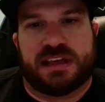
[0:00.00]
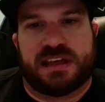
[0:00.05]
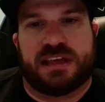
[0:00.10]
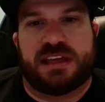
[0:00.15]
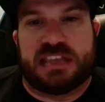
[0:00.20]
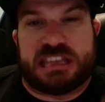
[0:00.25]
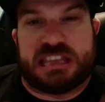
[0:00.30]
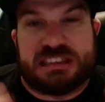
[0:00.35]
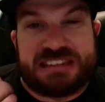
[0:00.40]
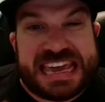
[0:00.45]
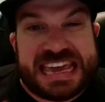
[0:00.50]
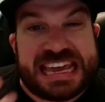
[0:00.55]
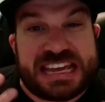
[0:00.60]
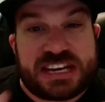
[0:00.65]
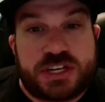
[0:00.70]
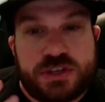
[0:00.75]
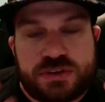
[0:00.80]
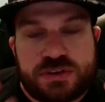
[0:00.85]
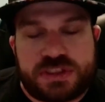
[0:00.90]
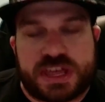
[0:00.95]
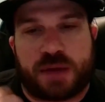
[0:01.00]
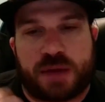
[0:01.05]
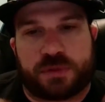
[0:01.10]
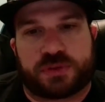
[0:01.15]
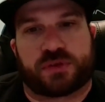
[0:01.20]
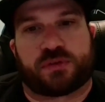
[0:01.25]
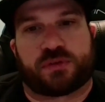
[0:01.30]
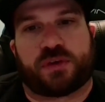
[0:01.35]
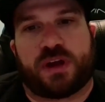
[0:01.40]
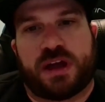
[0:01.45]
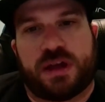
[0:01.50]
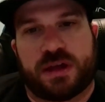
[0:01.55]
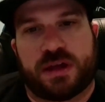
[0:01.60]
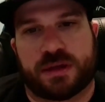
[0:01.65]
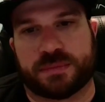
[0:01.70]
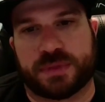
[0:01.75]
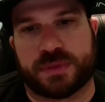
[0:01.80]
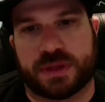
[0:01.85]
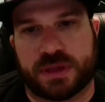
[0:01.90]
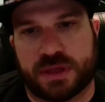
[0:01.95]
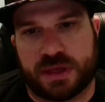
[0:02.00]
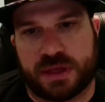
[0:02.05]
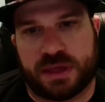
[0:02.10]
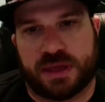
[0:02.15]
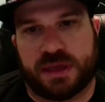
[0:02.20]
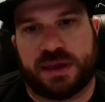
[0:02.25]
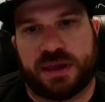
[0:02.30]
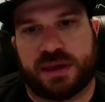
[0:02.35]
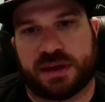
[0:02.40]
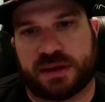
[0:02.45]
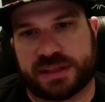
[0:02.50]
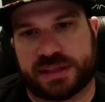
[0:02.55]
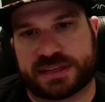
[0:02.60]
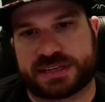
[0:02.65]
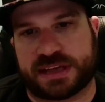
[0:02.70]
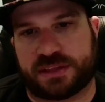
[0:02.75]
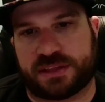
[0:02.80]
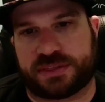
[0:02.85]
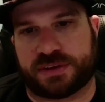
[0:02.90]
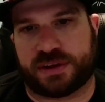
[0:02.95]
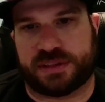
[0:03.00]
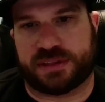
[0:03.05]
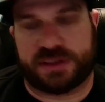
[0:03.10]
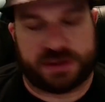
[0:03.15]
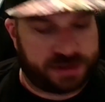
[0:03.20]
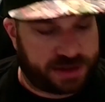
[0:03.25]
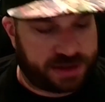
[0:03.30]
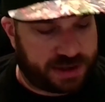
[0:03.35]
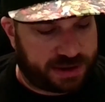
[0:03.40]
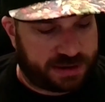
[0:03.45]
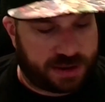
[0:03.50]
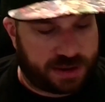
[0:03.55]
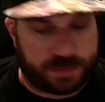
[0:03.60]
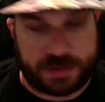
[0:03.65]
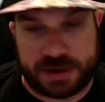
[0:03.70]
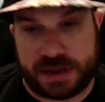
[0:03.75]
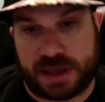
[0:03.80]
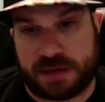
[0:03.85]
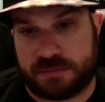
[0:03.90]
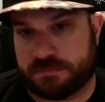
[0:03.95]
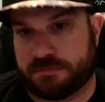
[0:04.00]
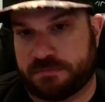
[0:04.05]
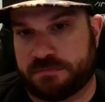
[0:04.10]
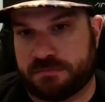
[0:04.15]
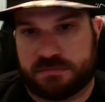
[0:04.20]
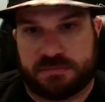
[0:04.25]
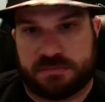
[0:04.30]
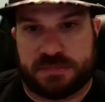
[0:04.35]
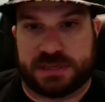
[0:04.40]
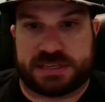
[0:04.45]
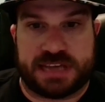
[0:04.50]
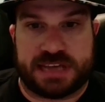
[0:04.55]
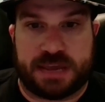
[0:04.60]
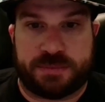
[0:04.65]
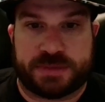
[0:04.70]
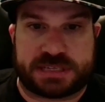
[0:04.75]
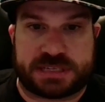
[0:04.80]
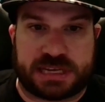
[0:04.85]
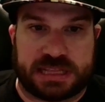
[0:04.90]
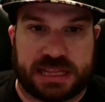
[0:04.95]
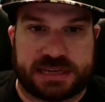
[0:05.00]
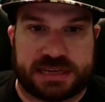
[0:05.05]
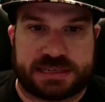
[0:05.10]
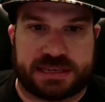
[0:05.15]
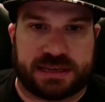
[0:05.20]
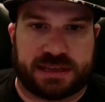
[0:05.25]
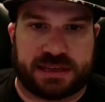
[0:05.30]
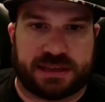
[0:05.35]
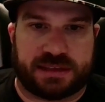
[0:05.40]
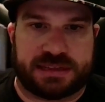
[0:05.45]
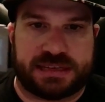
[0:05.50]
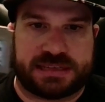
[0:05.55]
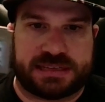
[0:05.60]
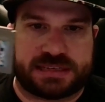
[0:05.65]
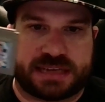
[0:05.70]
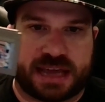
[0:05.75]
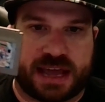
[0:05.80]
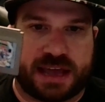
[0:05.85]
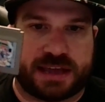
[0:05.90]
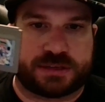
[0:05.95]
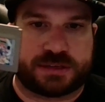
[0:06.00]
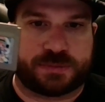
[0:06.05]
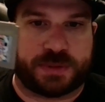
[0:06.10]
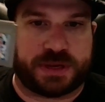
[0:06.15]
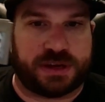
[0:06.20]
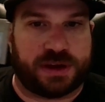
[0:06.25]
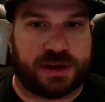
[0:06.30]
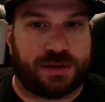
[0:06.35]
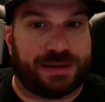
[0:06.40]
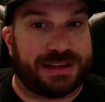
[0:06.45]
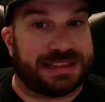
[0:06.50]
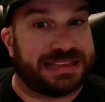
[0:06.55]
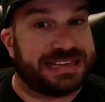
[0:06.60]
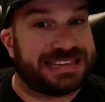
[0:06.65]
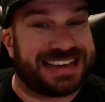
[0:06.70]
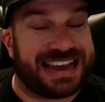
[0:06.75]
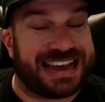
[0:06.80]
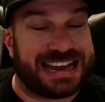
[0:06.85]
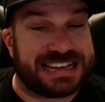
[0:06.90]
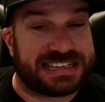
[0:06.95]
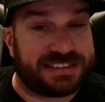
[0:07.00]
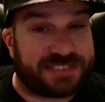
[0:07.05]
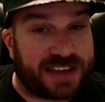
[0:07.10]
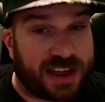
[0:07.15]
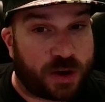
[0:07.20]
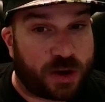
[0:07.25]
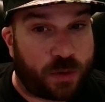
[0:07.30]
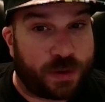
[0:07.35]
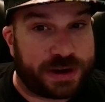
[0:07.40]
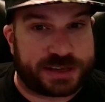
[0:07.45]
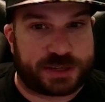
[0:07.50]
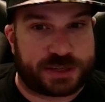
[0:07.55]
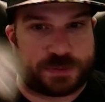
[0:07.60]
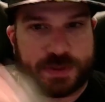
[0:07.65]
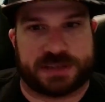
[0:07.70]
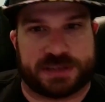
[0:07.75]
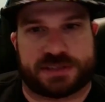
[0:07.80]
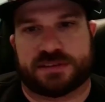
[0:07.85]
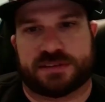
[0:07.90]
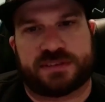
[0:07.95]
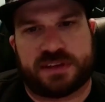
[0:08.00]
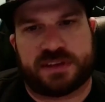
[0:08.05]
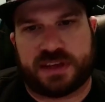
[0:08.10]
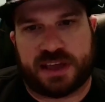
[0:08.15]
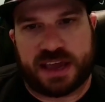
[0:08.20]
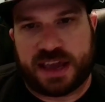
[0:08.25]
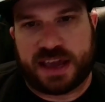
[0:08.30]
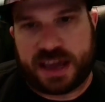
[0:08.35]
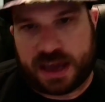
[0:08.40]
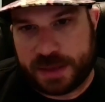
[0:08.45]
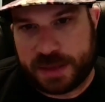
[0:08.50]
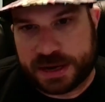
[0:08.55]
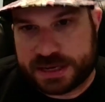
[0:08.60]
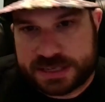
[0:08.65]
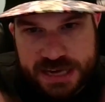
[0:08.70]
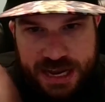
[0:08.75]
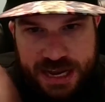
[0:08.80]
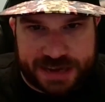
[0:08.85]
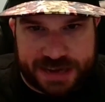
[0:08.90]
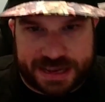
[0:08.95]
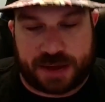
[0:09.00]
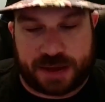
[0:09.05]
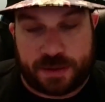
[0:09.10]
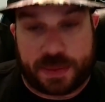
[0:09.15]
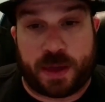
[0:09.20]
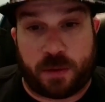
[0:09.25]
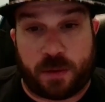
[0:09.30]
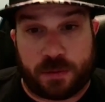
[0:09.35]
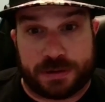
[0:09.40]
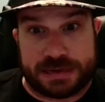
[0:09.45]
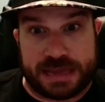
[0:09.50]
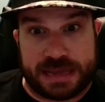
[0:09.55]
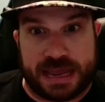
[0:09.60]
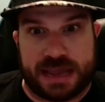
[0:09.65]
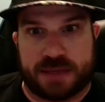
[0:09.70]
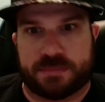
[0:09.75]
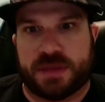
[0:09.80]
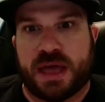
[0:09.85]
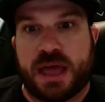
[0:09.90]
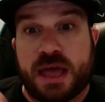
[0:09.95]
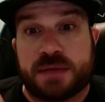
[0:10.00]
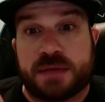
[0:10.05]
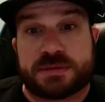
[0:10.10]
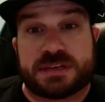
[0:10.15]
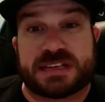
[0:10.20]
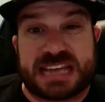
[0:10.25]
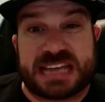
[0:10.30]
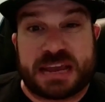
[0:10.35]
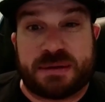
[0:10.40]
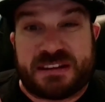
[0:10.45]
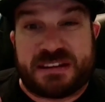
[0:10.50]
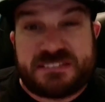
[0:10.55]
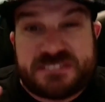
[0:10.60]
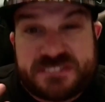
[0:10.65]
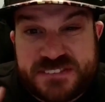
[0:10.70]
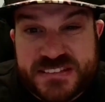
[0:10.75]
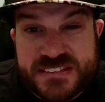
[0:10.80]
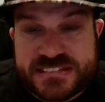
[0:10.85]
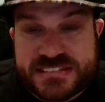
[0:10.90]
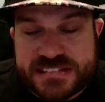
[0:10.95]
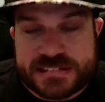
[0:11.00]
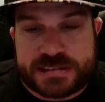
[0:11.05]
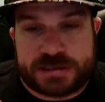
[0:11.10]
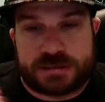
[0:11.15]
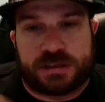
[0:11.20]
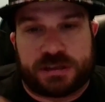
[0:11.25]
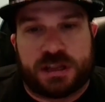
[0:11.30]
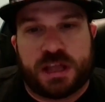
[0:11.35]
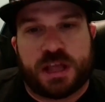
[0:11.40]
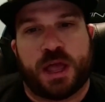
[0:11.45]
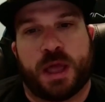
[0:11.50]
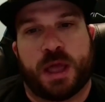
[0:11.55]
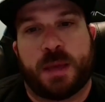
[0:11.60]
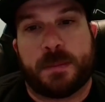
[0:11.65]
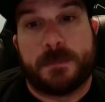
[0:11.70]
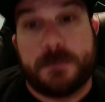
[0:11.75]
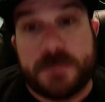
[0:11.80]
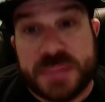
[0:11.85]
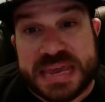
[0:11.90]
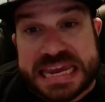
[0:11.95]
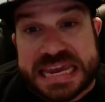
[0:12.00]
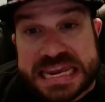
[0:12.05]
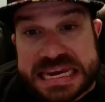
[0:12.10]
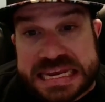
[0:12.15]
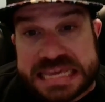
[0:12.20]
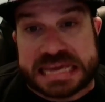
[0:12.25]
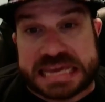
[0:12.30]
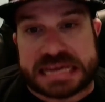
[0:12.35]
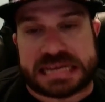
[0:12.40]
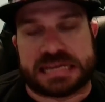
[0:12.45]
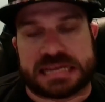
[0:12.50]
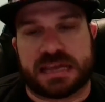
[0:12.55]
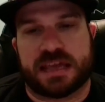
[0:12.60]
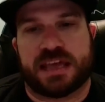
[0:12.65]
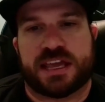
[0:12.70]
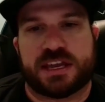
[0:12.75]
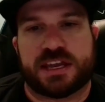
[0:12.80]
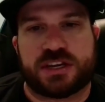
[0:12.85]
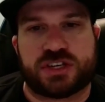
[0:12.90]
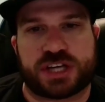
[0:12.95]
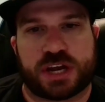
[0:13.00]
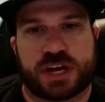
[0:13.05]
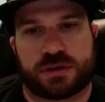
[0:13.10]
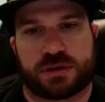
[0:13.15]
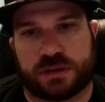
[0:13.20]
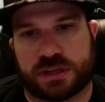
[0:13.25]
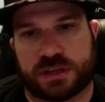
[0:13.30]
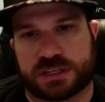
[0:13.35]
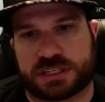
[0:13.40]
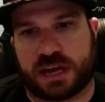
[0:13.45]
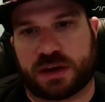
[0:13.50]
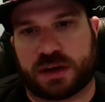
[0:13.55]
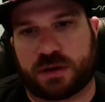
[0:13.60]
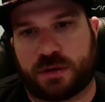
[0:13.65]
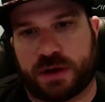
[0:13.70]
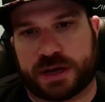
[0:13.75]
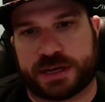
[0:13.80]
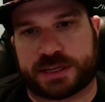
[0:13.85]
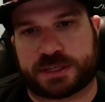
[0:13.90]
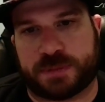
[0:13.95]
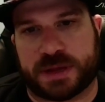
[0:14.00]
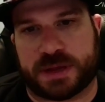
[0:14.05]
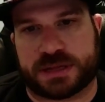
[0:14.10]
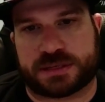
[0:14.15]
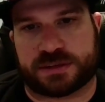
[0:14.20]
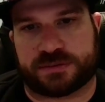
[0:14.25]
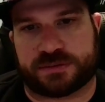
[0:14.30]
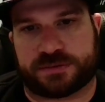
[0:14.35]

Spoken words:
You can't do that with a ROM, that's out there on the internet. I mean, yeah, the same as collecting these guys, but you know what? These guys have gotten quite expensive. I'm not just talking about that one game. I'm talking about physical media in general has gotten quite expensive.